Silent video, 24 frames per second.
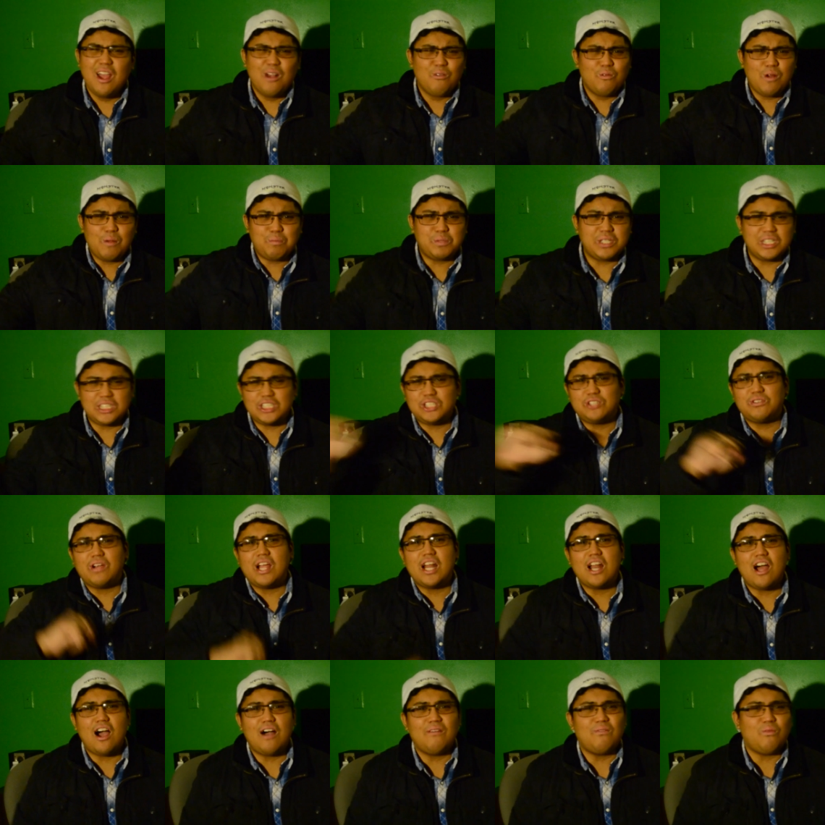rips it straight
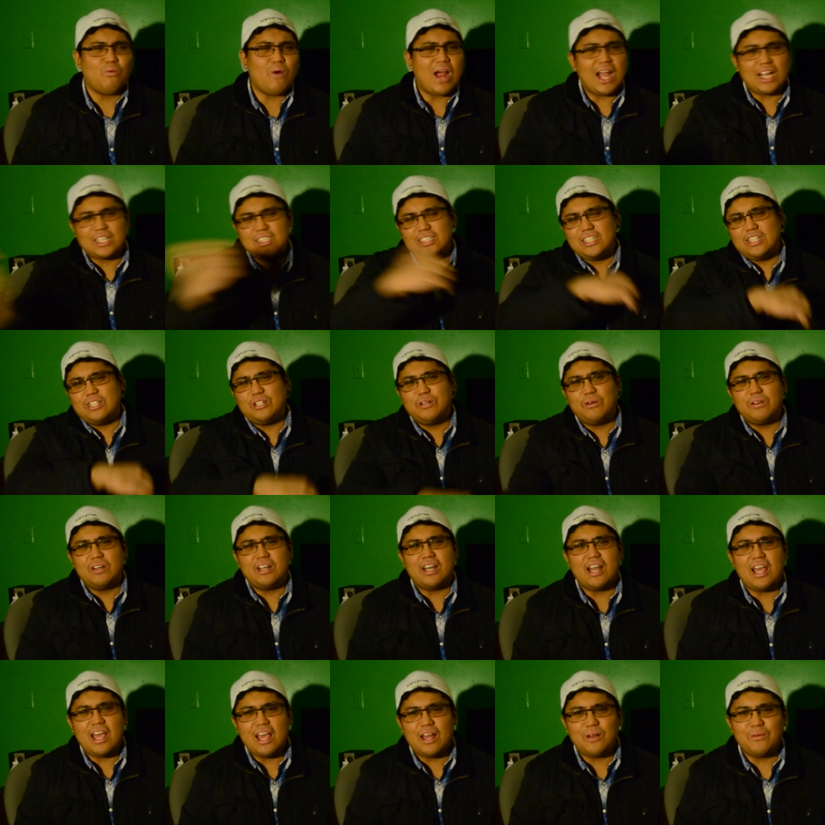off, whacks the dude in
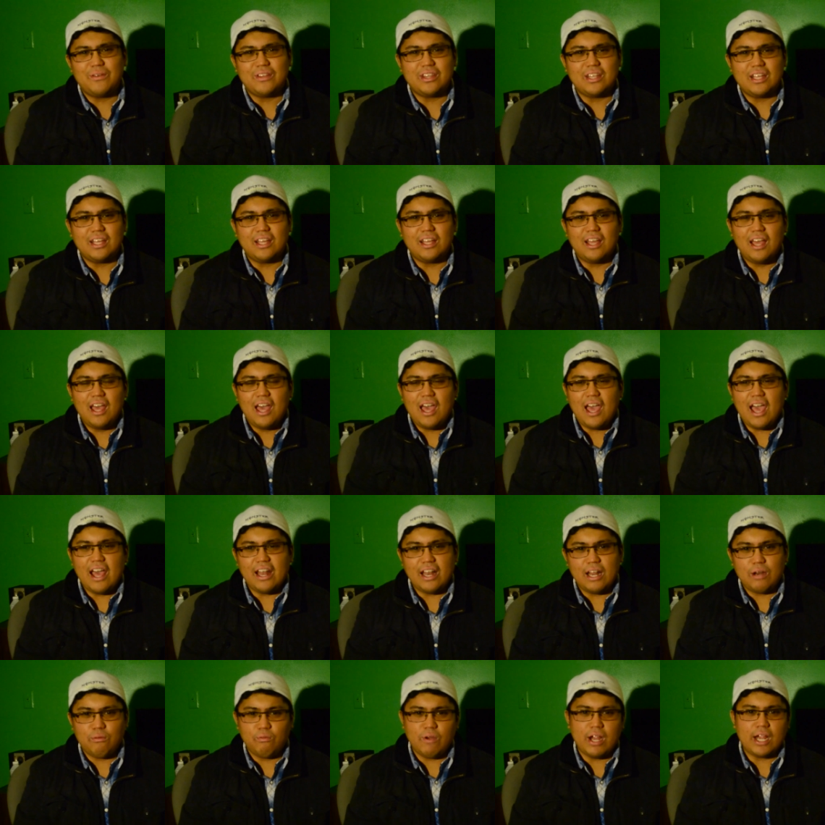the head with it, and
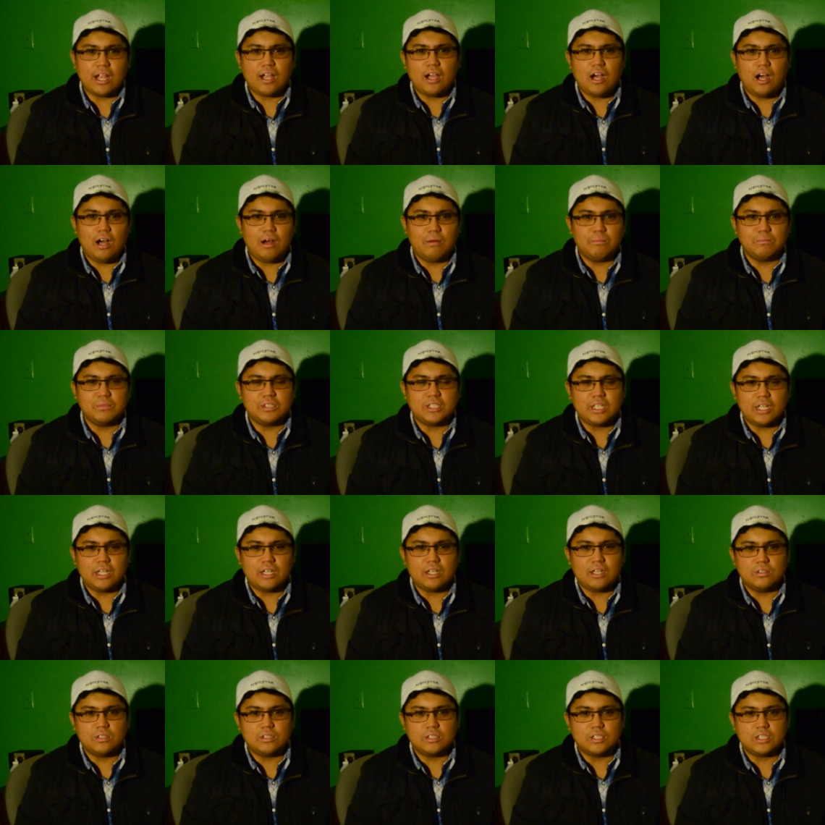then Rick comes and
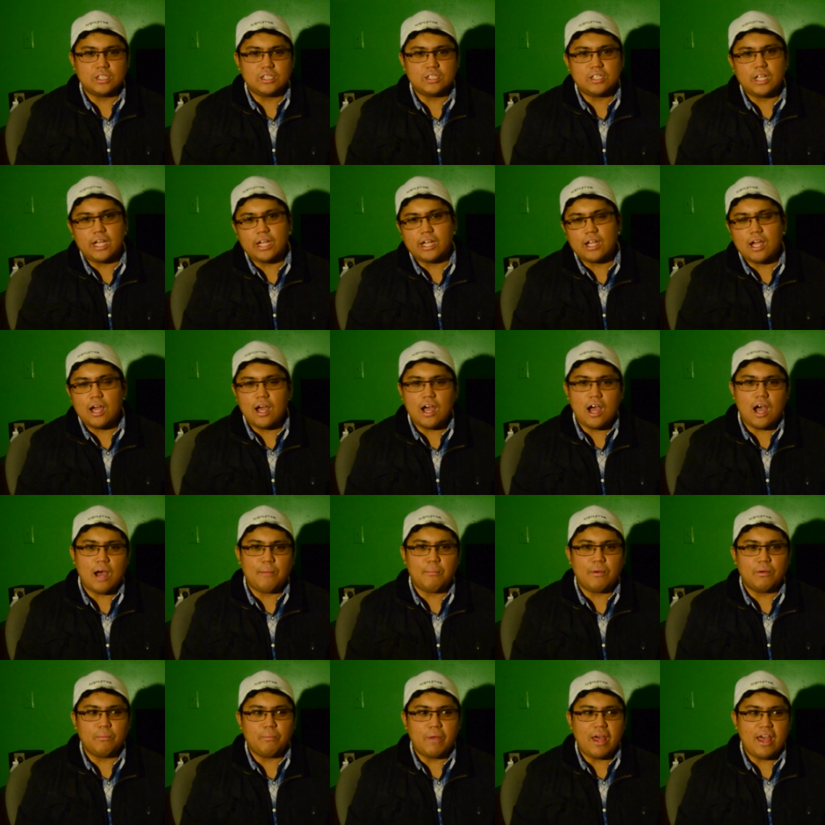is just like, "I'm
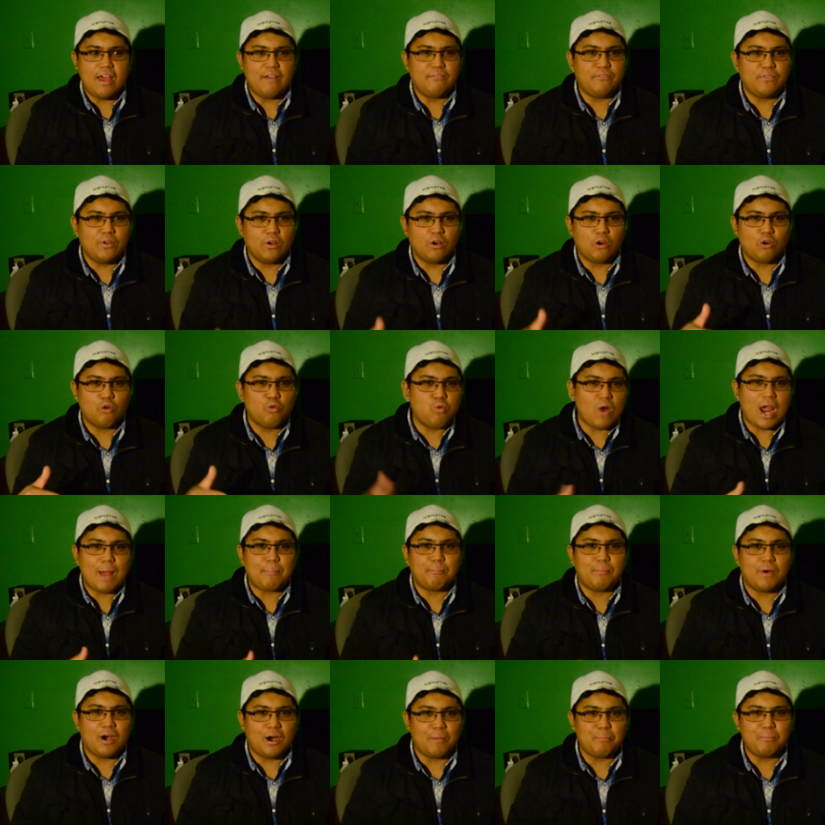gonna F your
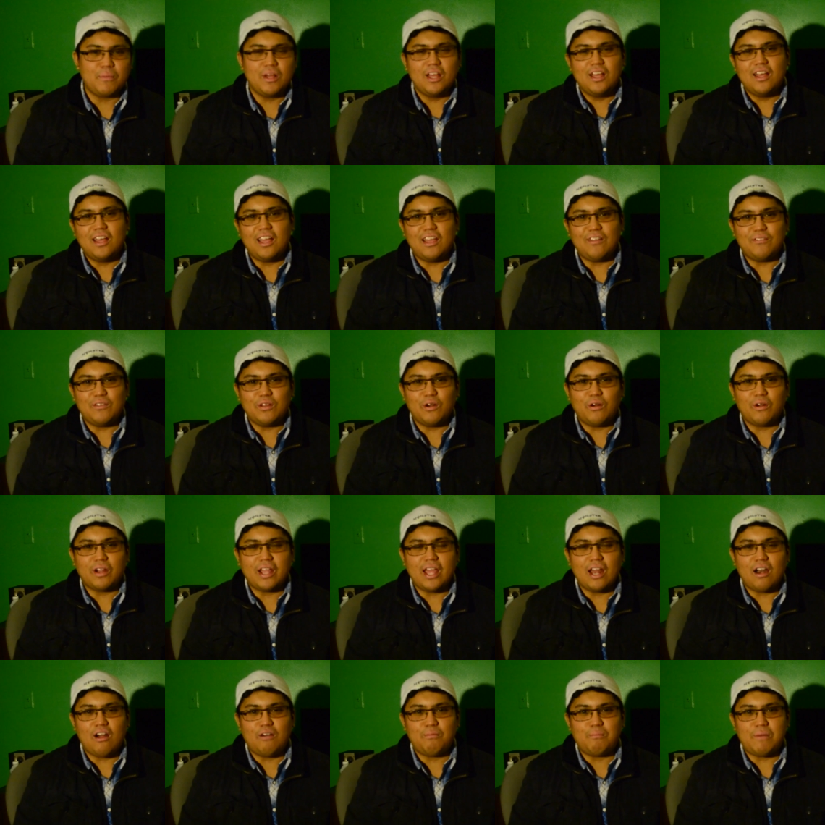crap up if you don't
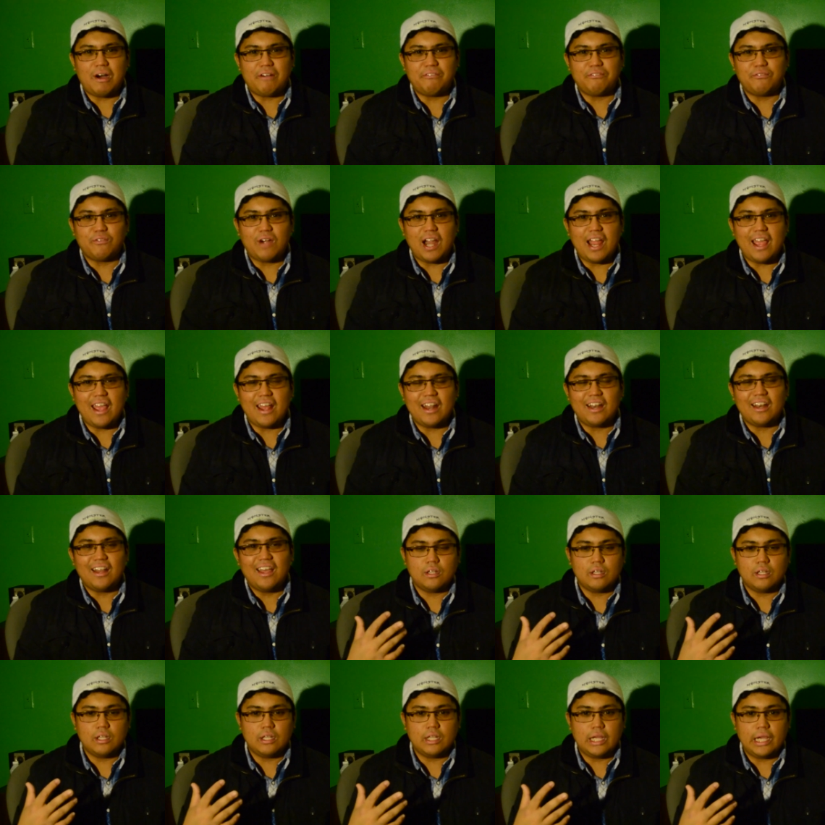get off my friend."
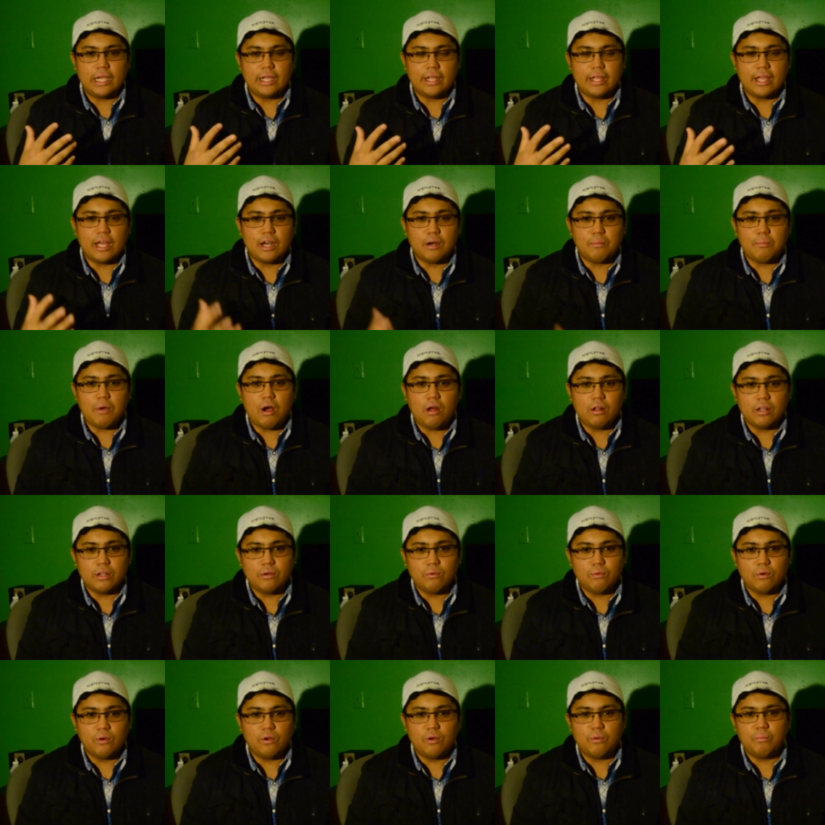They get them all in a
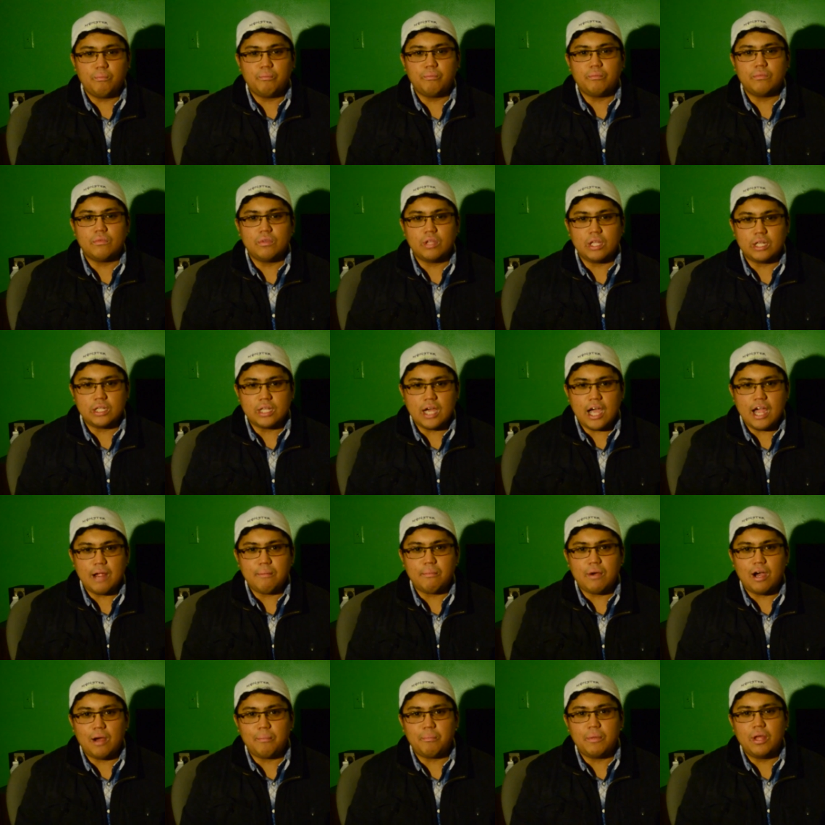room, they tie him
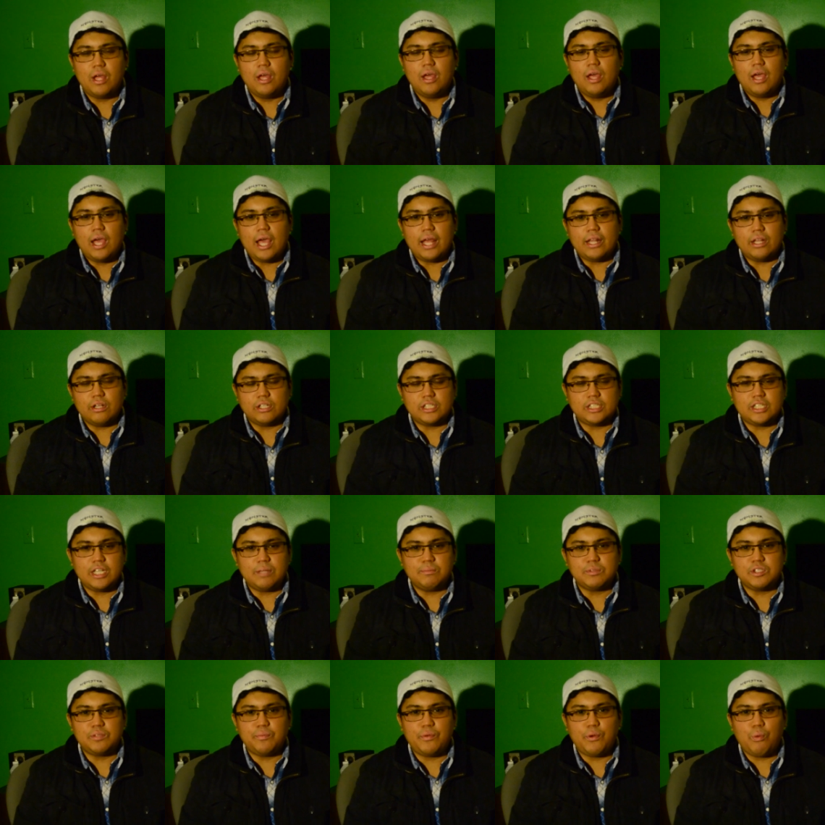up, and there
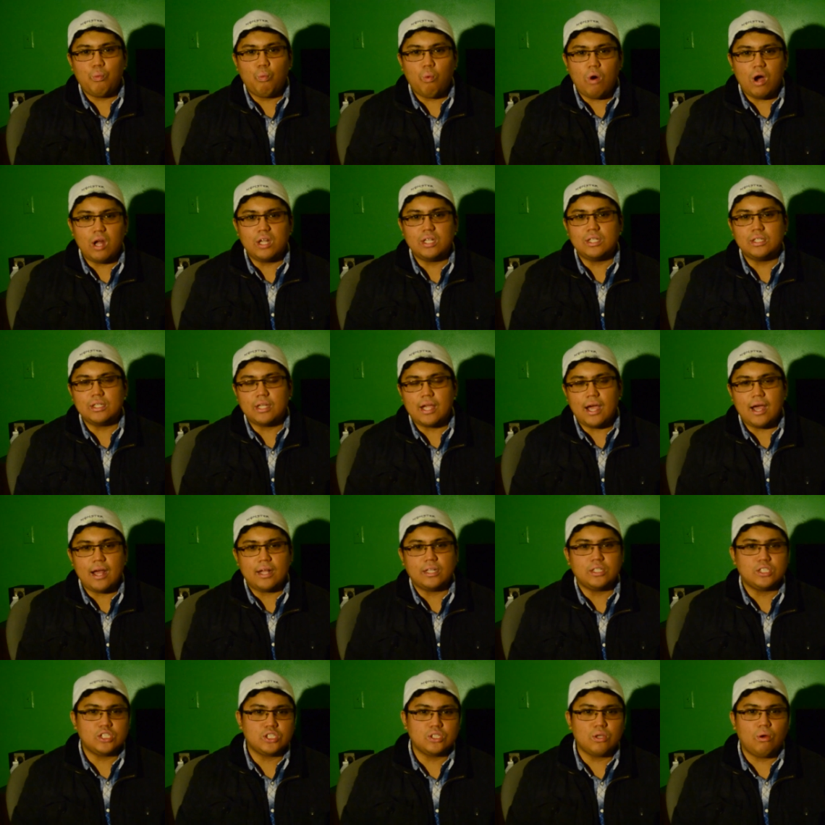seems to be one
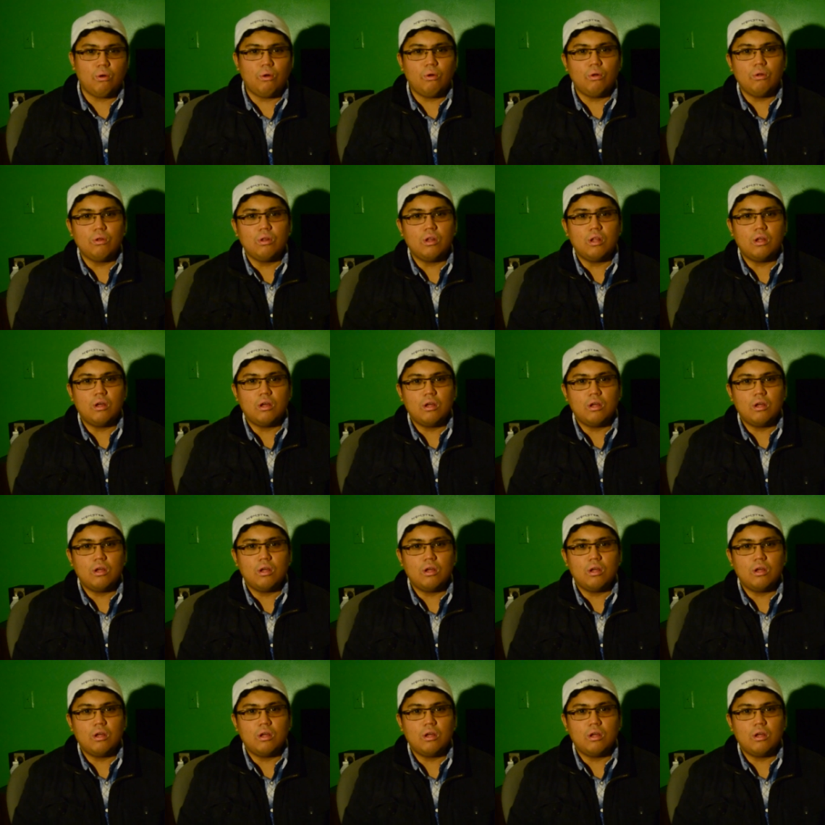kind soul,